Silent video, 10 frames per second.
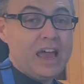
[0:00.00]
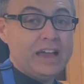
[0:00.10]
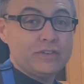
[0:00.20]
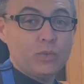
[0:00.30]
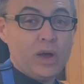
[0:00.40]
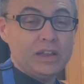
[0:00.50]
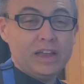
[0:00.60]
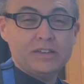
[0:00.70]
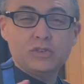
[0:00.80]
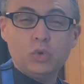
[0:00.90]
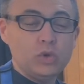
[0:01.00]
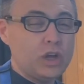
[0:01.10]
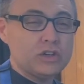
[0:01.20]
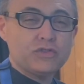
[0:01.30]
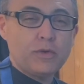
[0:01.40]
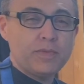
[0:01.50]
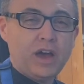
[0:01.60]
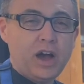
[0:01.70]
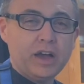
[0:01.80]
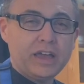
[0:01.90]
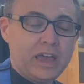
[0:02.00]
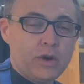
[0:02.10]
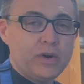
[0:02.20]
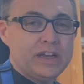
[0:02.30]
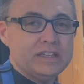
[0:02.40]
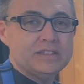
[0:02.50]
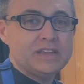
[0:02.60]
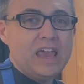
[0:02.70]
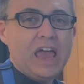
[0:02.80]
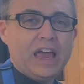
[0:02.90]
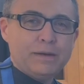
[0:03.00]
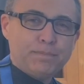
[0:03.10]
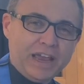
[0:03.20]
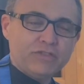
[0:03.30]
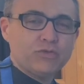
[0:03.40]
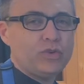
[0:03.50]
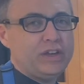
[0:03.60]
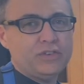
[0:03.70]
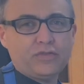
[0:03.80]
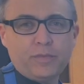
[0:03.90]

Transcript: as well as goulash from the Hungarians, and pastries from